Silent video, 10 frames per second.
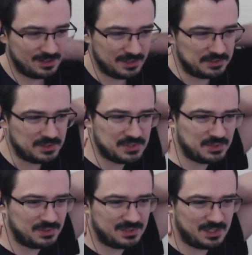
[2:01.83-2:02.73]
It
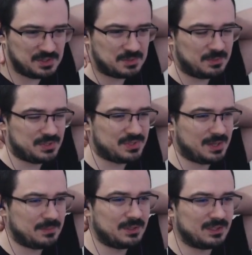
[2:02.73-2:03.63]
also takes more
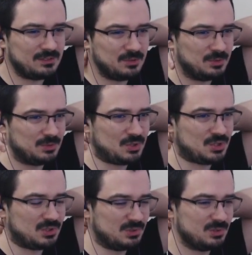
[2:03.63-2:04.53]
stamina to
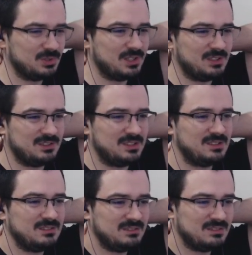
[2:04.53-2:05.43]
shoot and
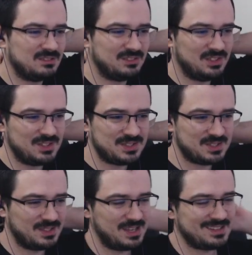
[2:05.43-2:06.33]

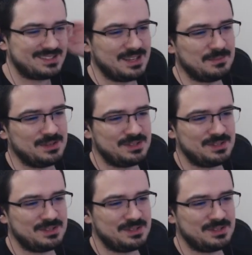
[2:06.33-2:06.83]
deals less damage